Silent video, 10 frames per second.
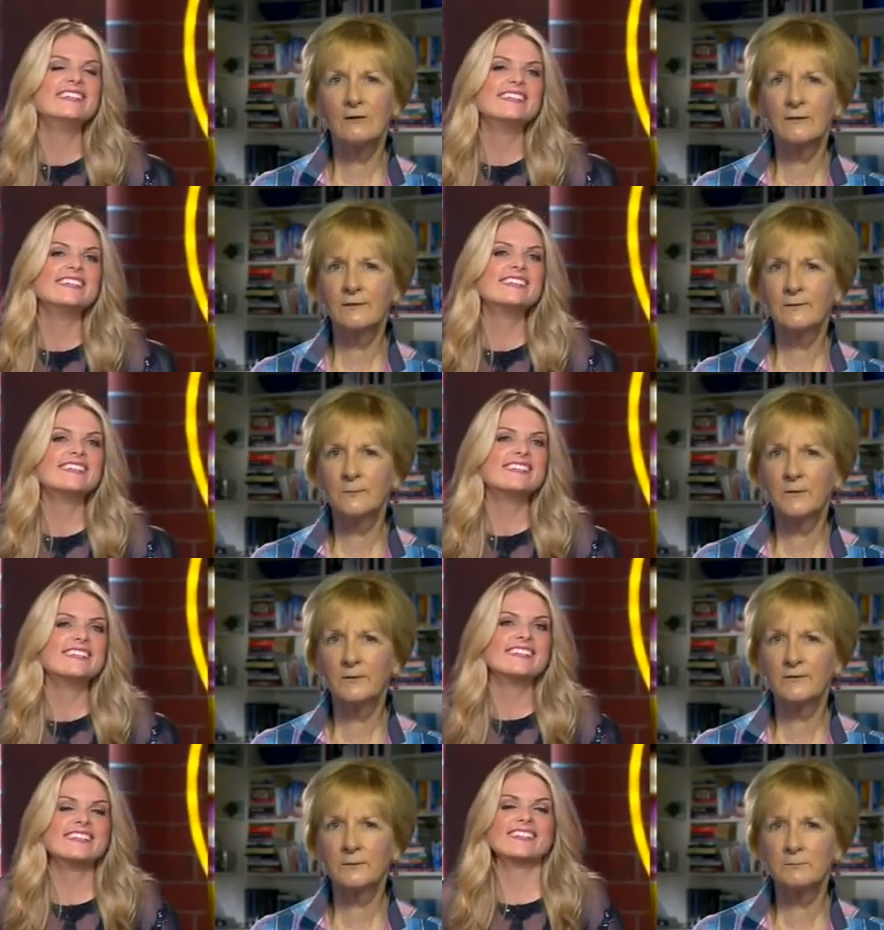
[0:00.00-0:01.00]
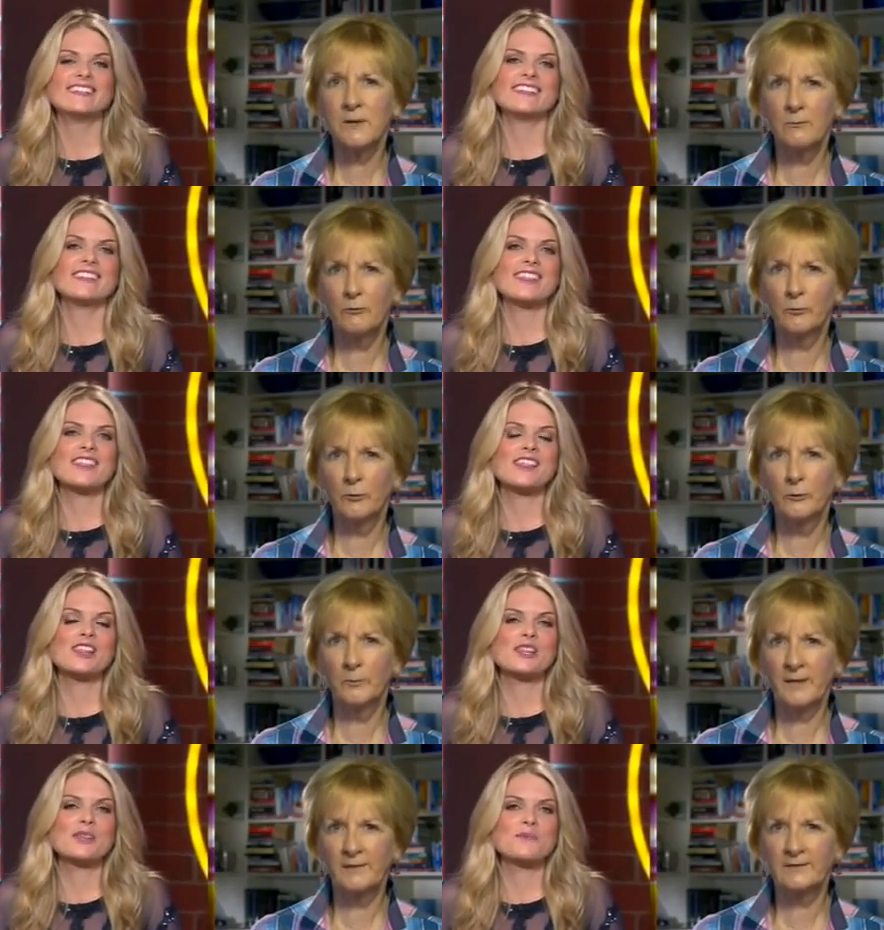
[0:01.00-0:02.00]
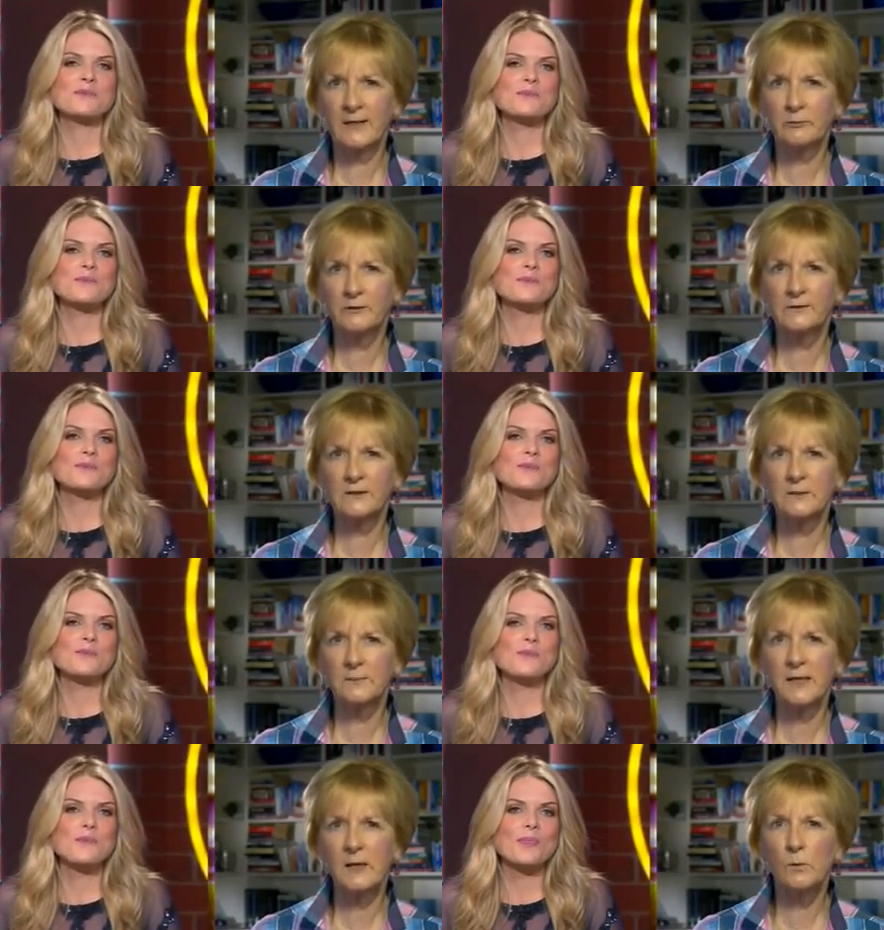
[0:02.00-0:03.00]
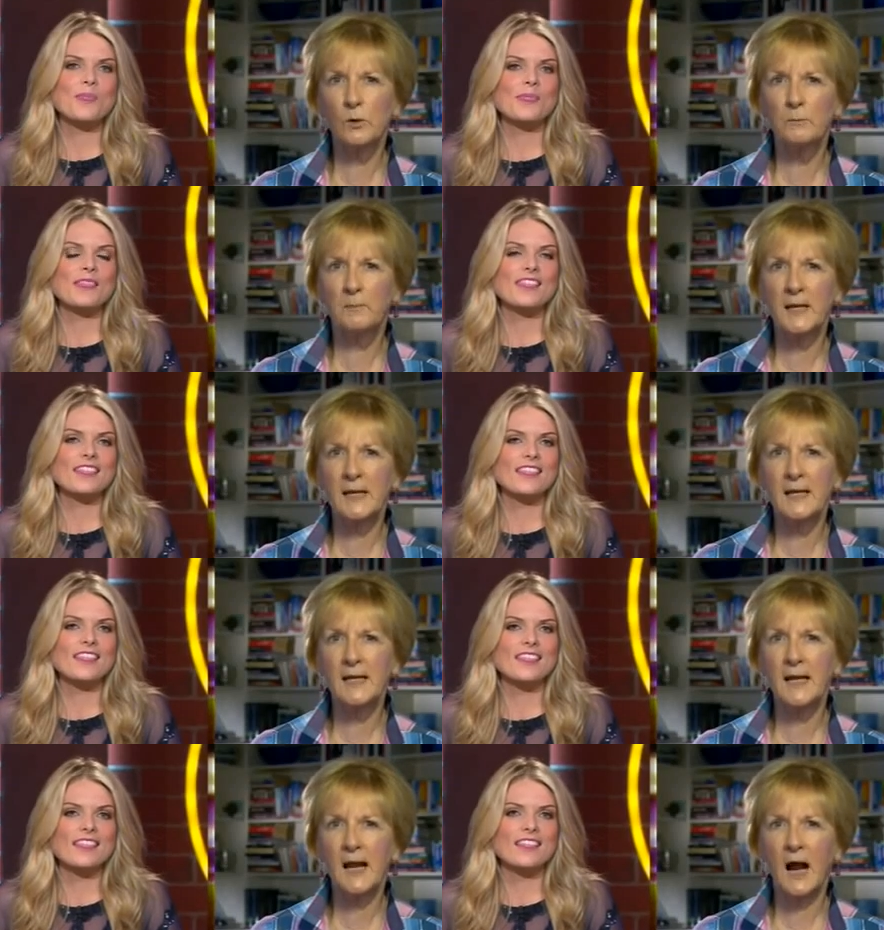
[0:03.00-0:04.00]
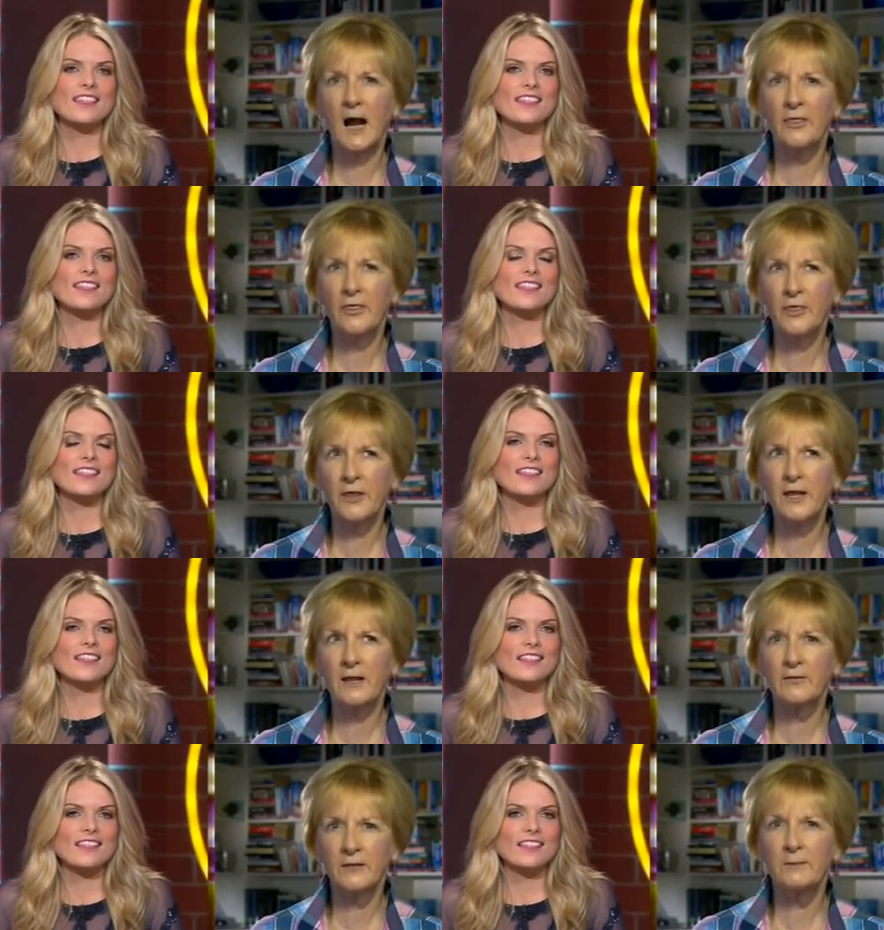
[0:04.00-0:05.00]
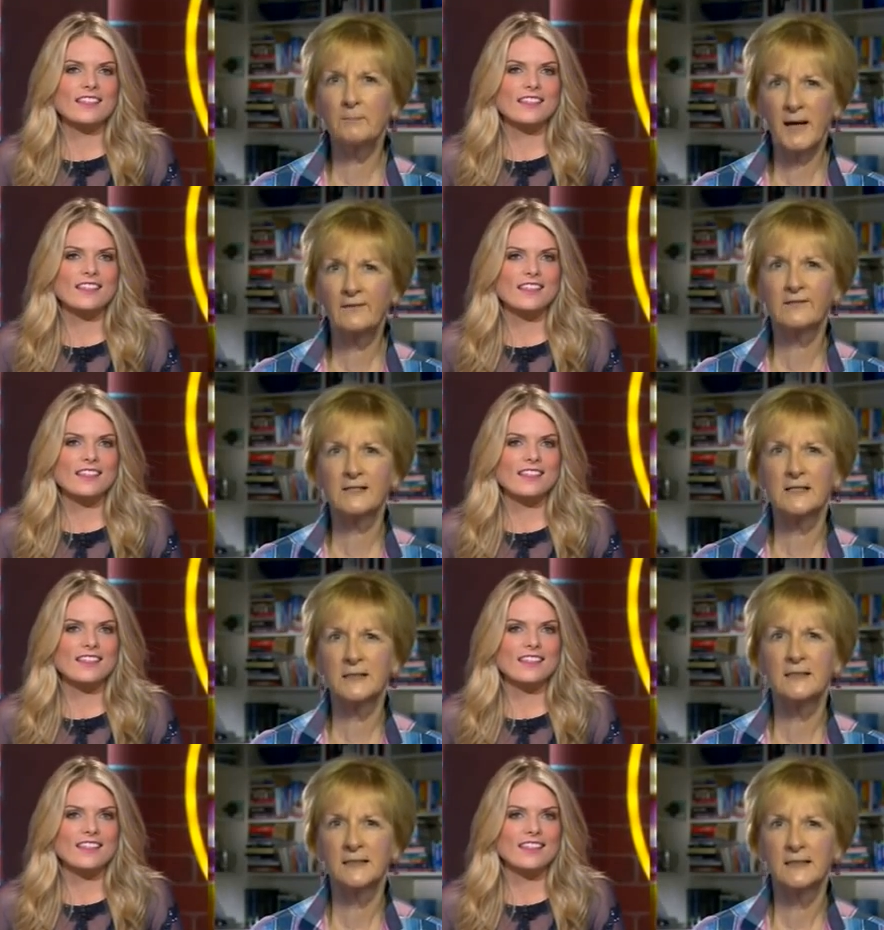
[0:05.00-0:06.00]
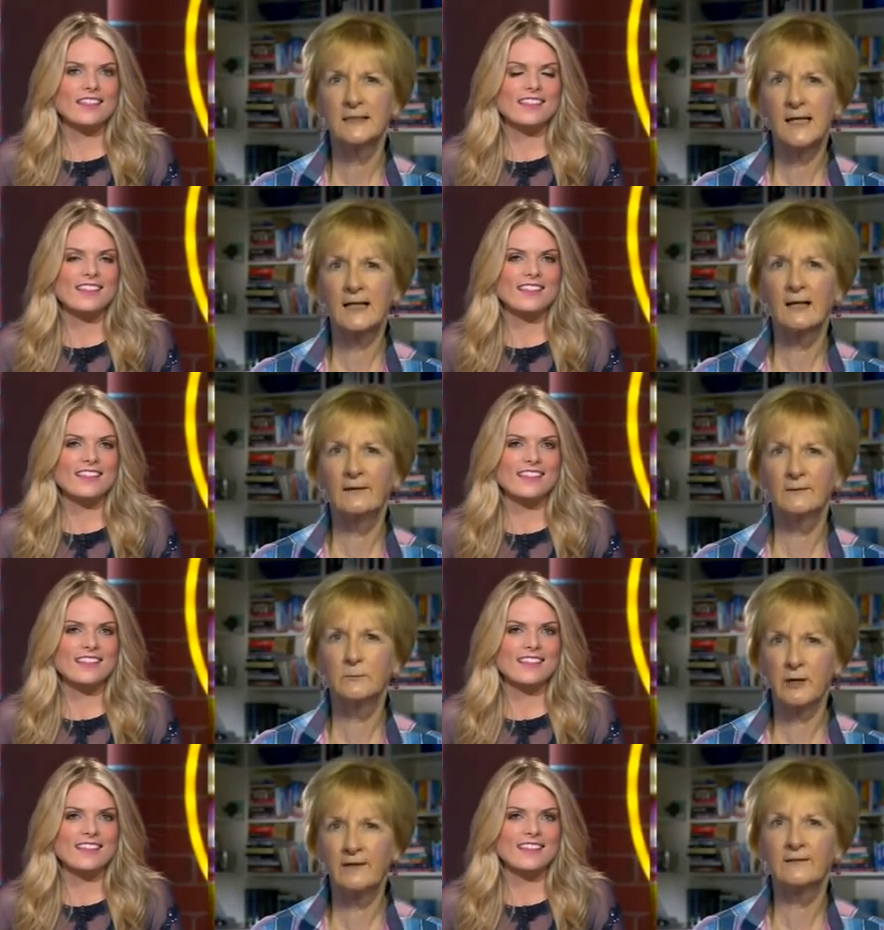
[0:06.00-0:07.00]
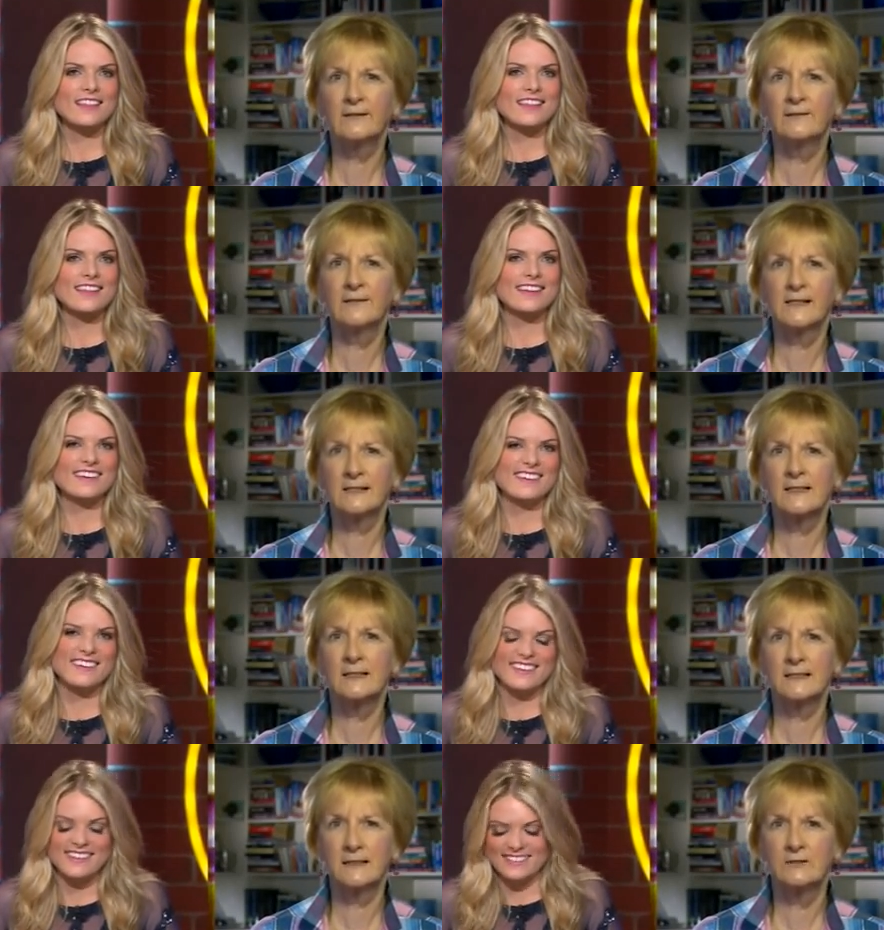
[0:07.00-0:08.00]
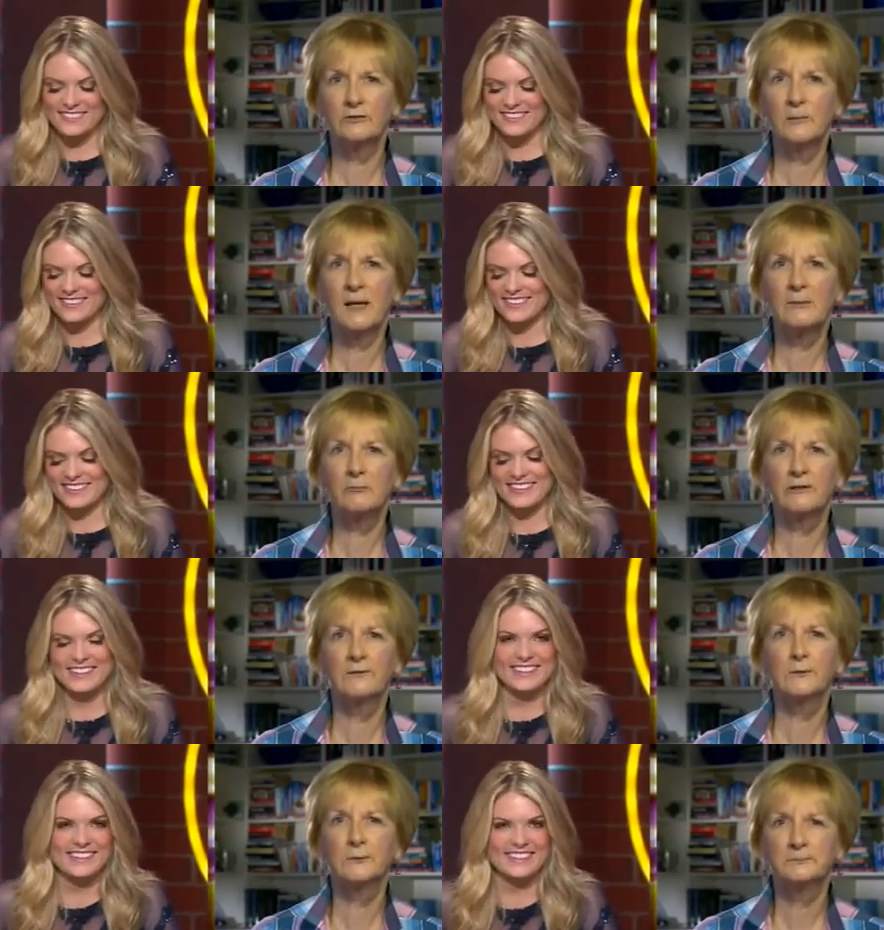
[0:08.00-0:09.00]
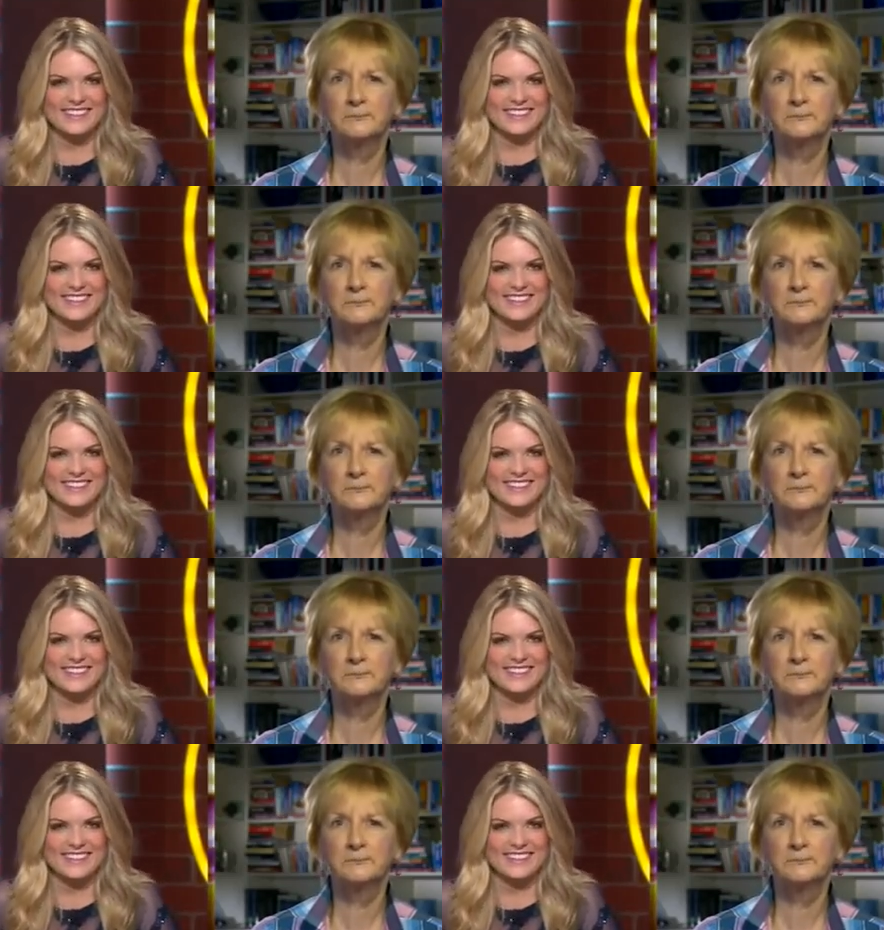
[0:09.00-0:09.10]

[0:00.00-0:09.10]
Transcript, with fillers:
Speaker 1: Erin's most memorable Mother's Day present to me would be, I think, the pasta necklace and bracelet set that uh, she made in preschool.